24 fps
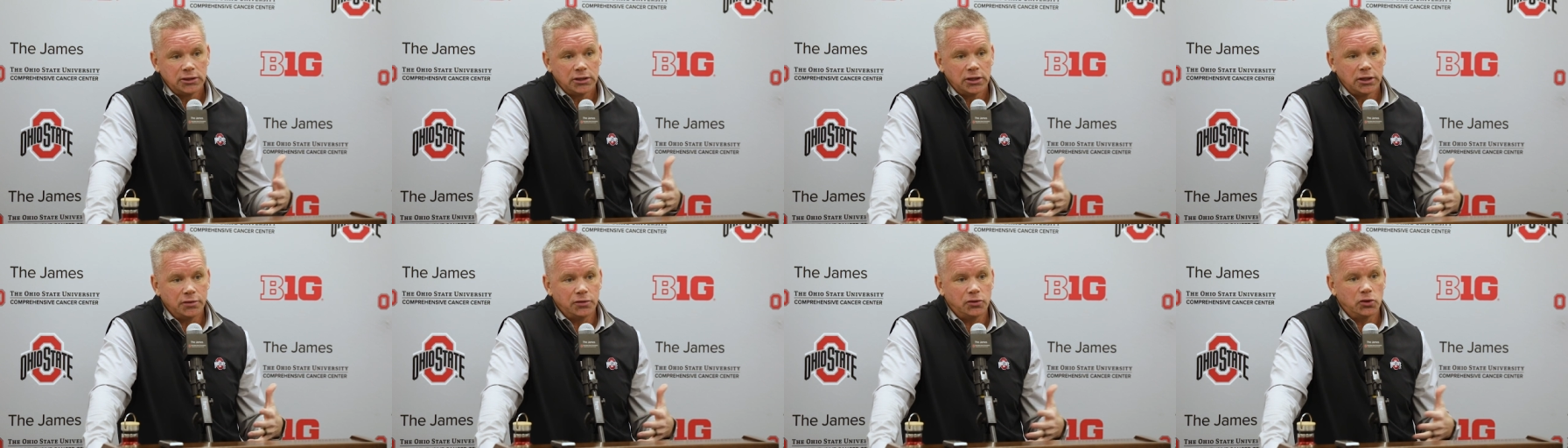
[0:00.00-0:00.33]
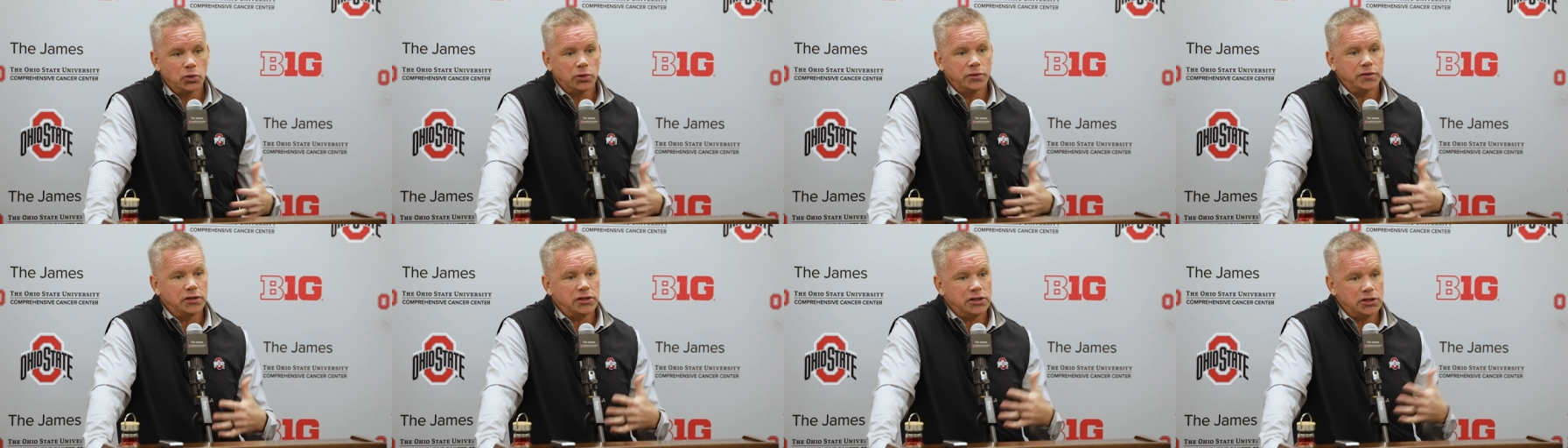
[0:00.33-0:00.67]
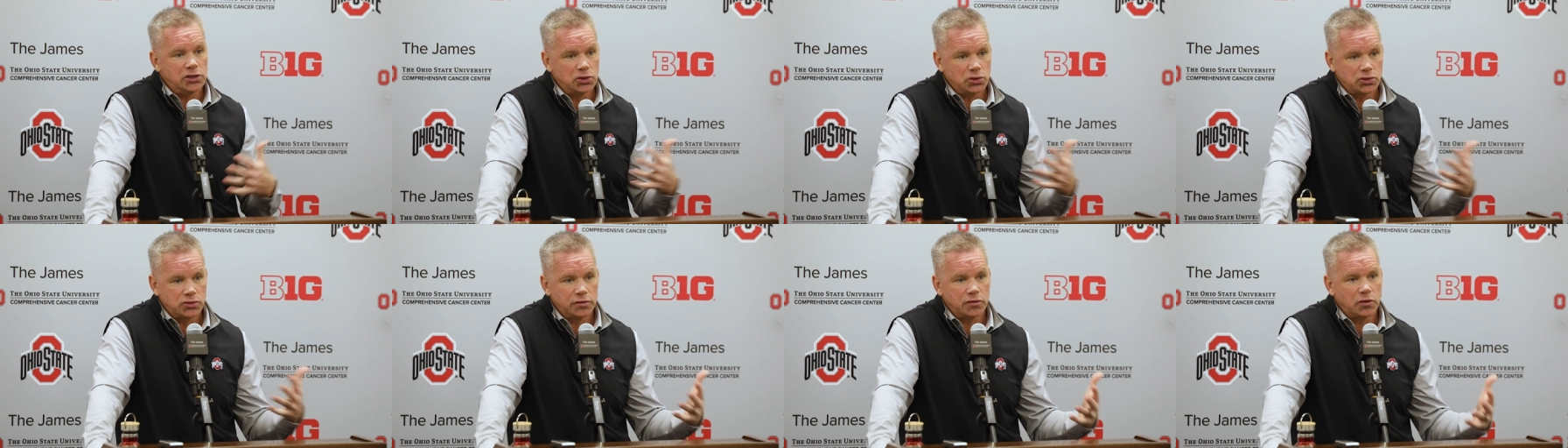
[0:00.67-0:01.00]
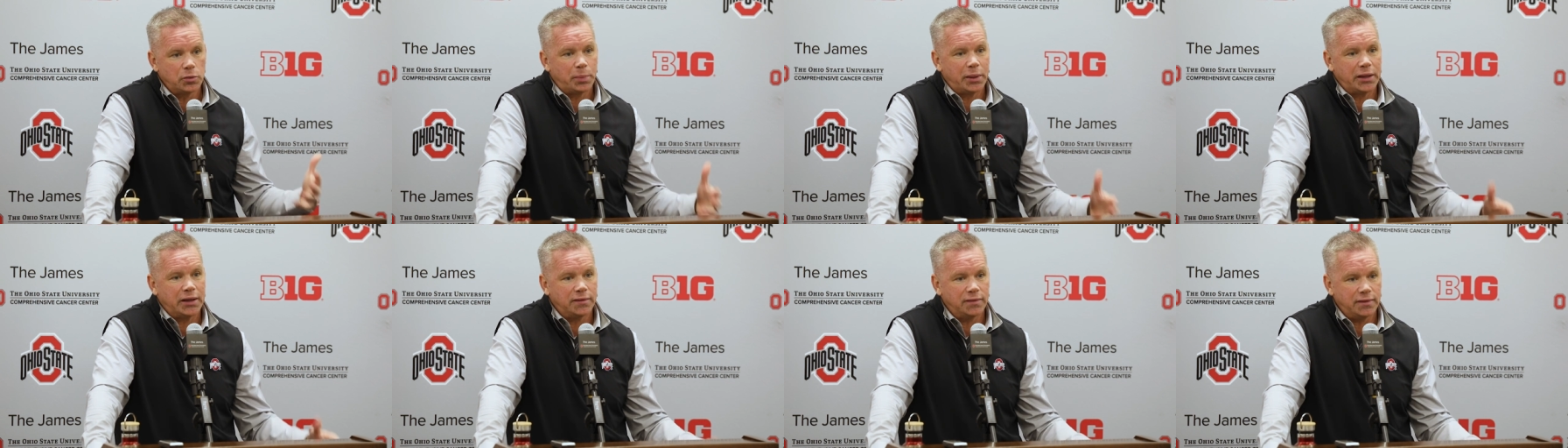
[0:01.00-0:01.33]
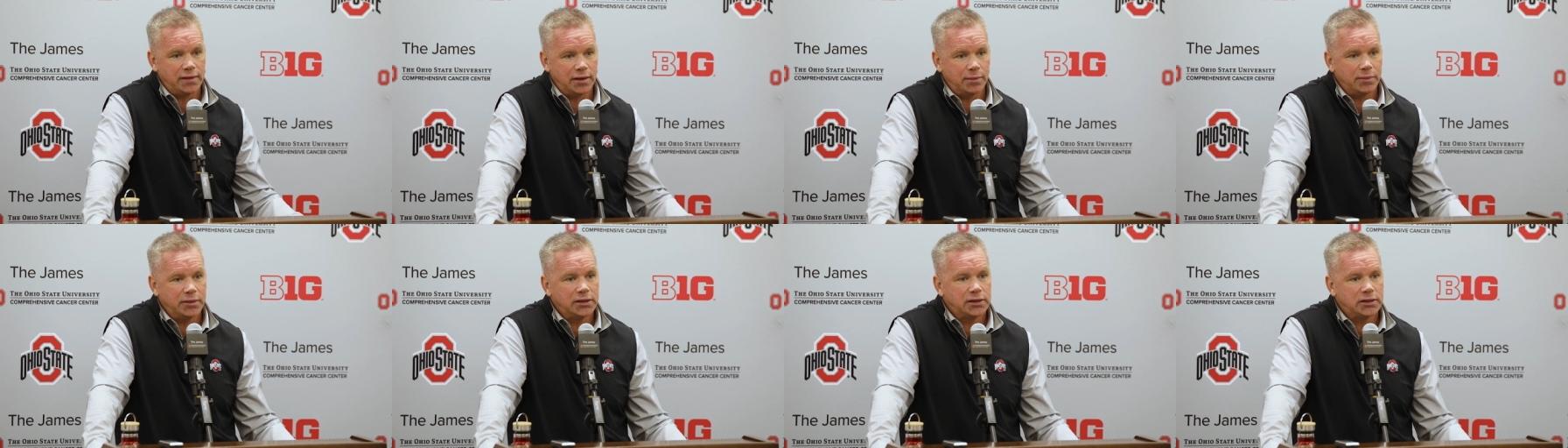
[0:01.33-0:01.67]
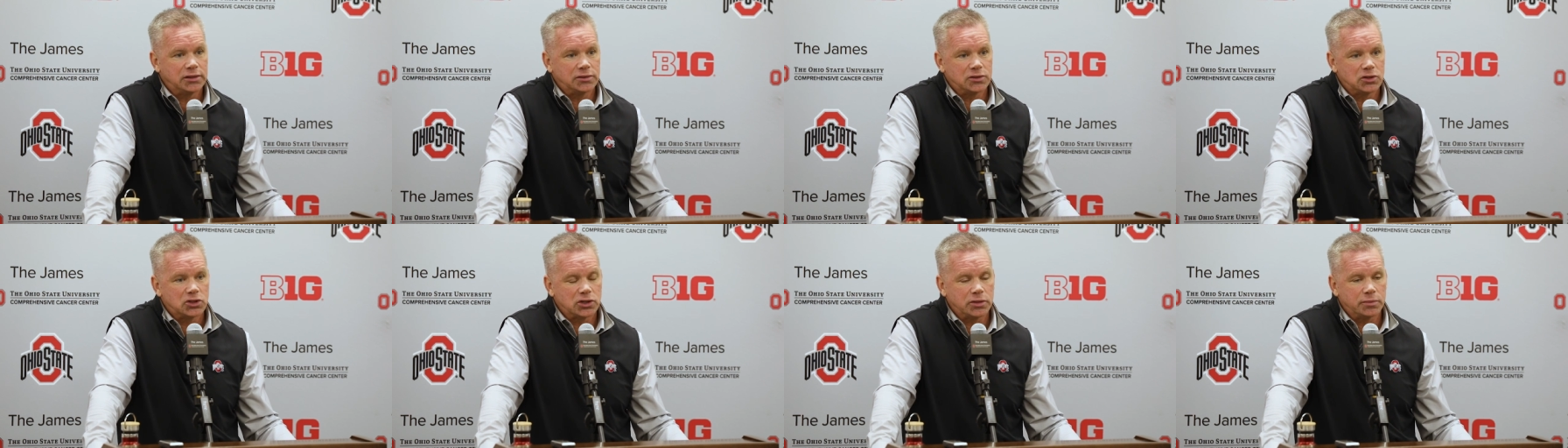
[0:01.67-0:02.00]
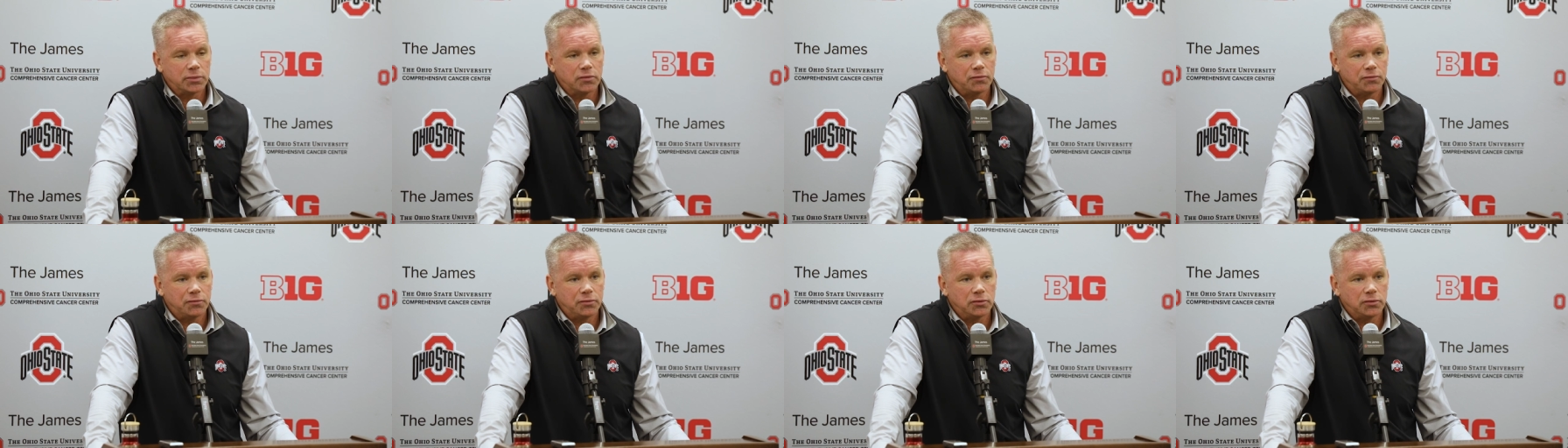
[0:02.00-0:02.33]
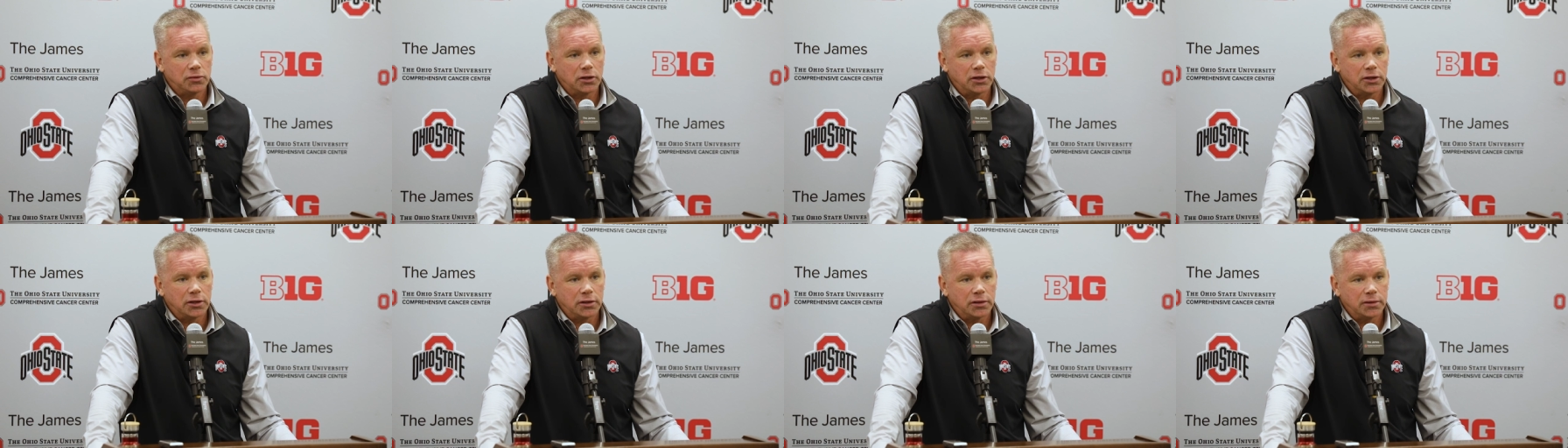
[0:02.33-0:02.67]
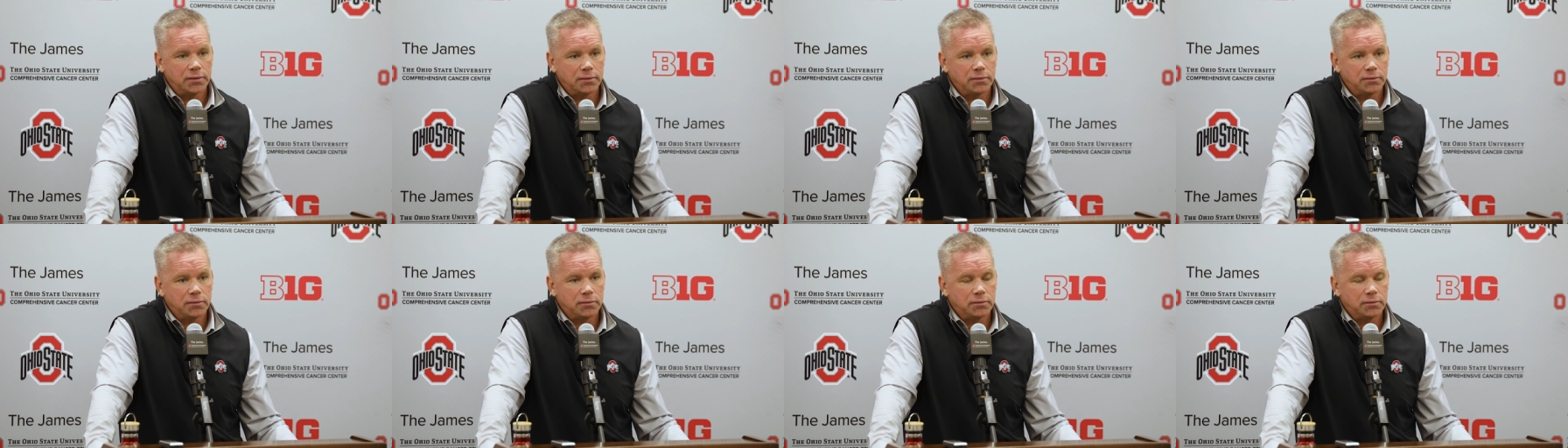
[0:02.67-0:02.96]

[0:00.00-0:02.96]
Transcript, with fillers: uh, during the years of the pandemic, and some of uh,